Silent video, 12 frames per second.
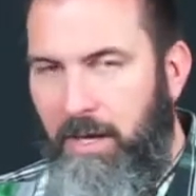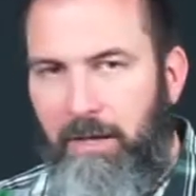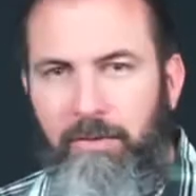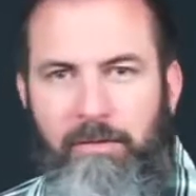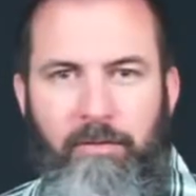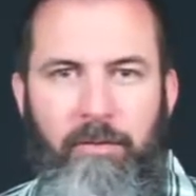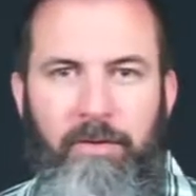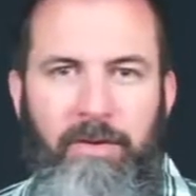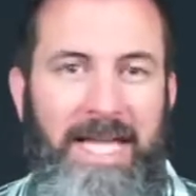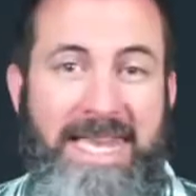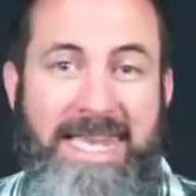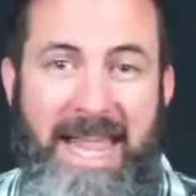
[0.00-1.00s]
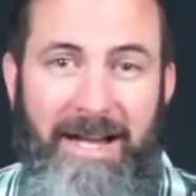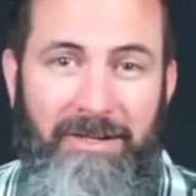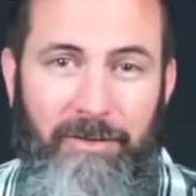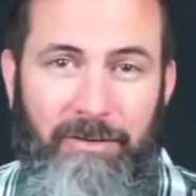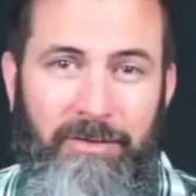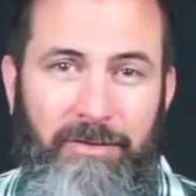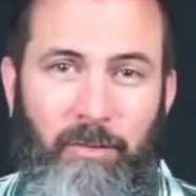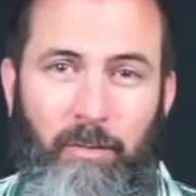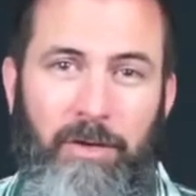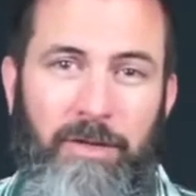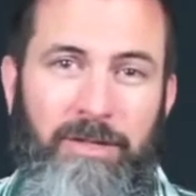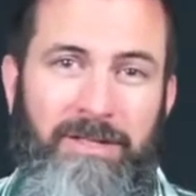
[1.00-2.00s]
Look for the connectors,
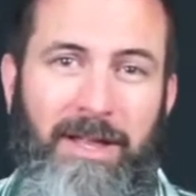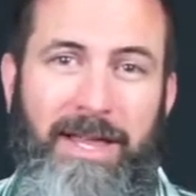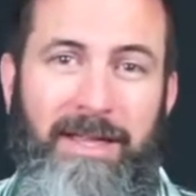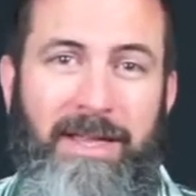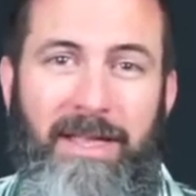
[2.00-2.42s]
words like